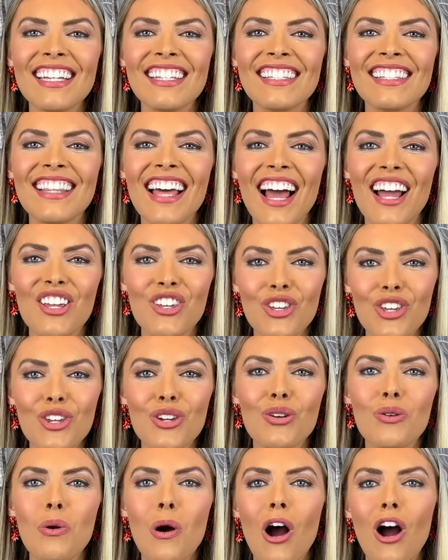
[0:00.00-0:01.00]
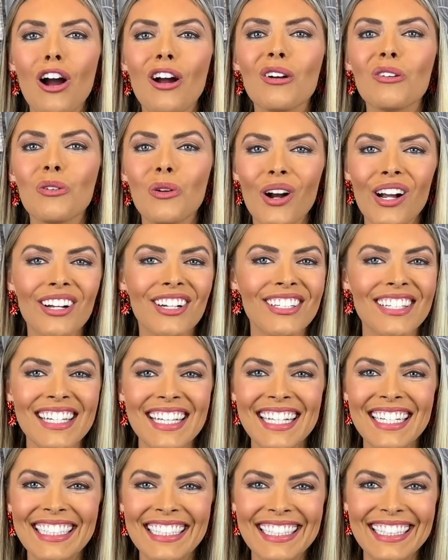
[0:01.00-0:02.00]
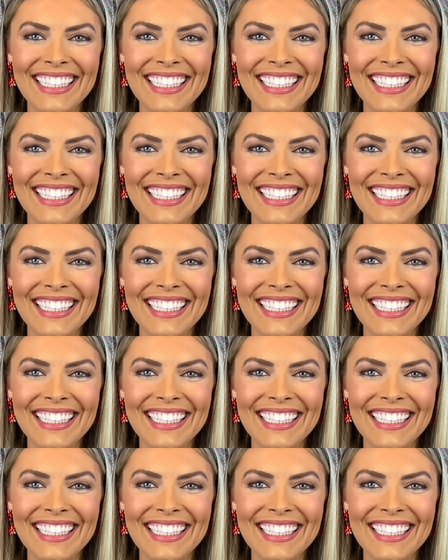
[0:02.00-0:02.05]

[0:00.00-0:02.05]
is that you are royalty.